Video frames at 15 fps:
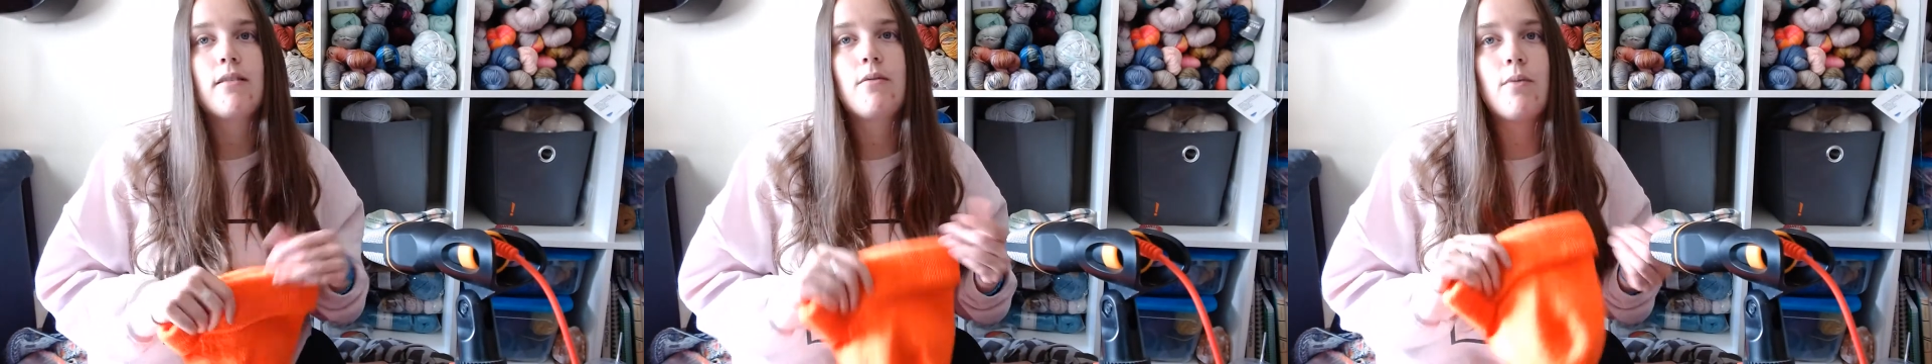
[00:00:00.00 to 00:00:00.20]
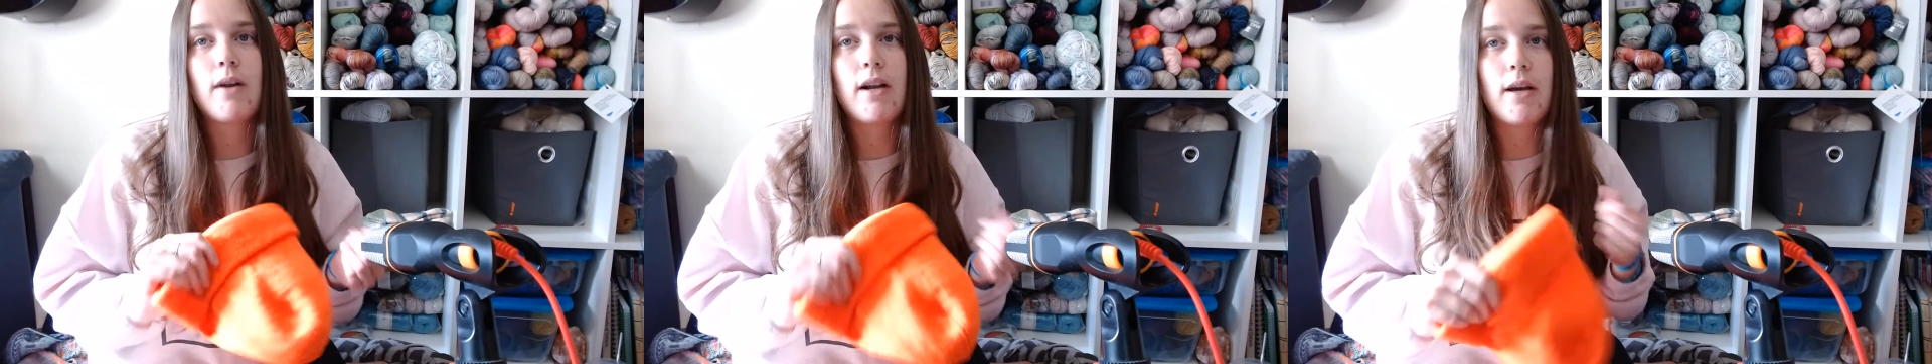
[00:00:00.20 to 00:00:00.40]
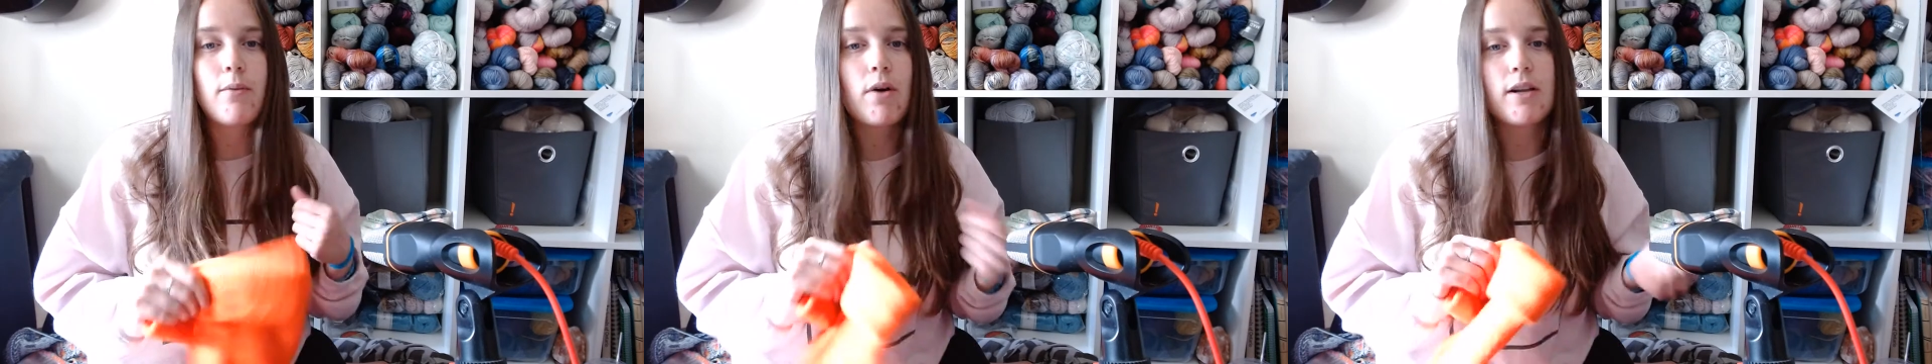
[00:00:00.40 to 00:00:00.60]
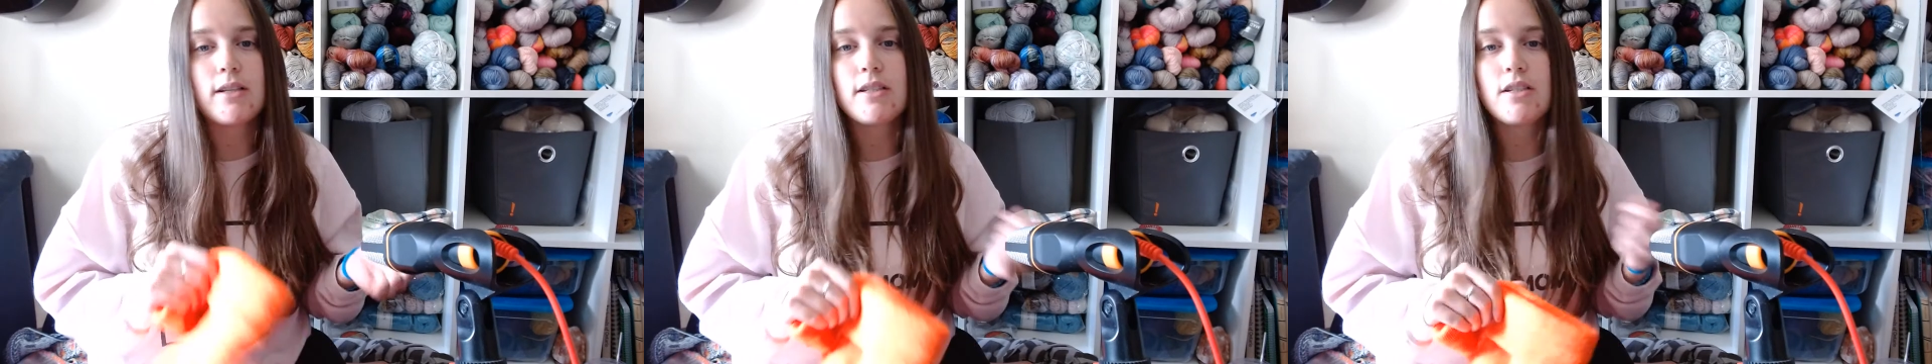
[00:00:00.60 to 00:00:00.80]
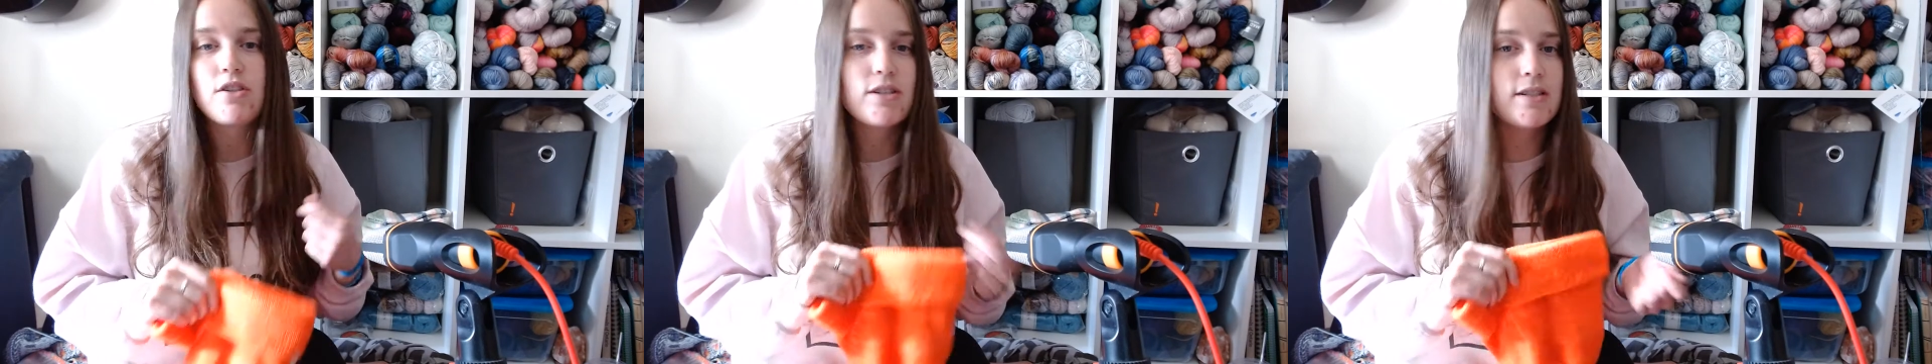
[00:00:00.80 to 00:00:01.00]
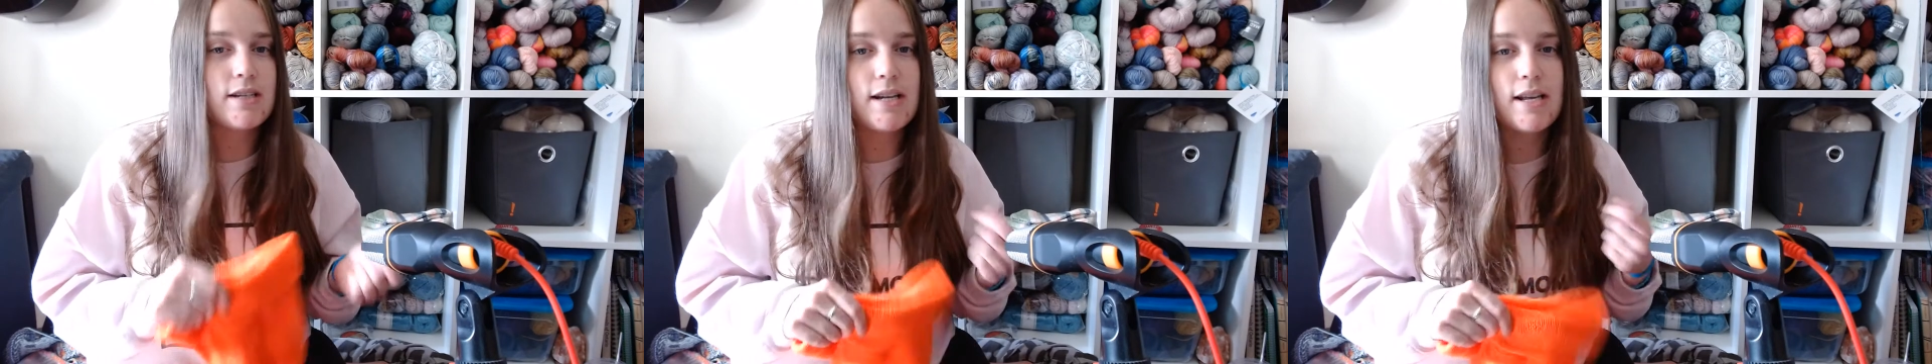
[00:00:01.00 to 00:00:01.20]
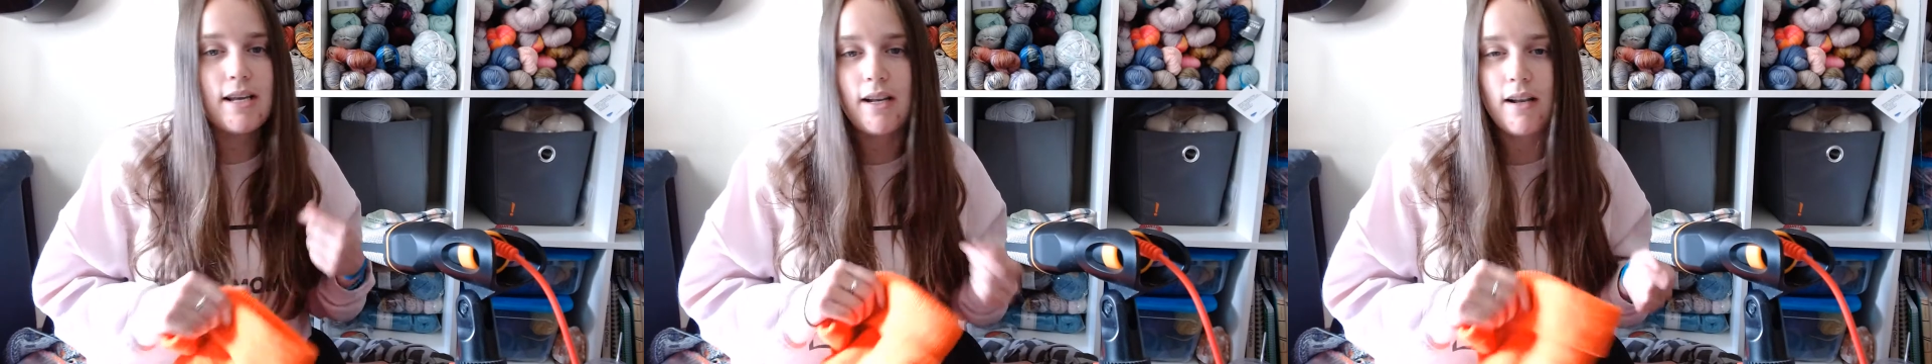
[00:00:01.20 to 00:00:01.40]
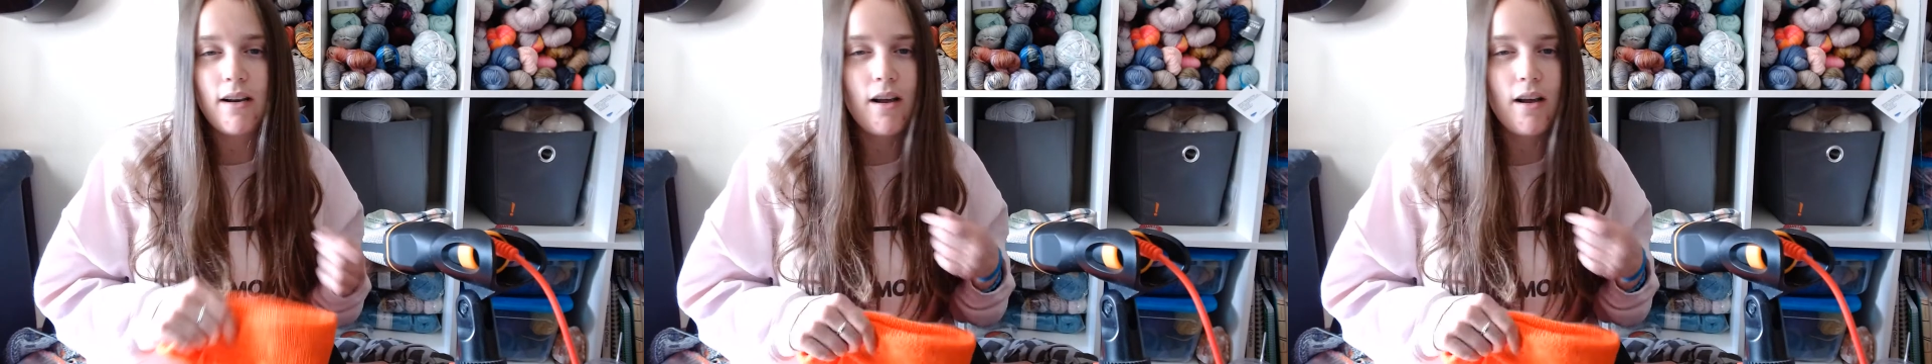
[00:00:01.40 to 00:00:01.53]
when I wanted to just knit and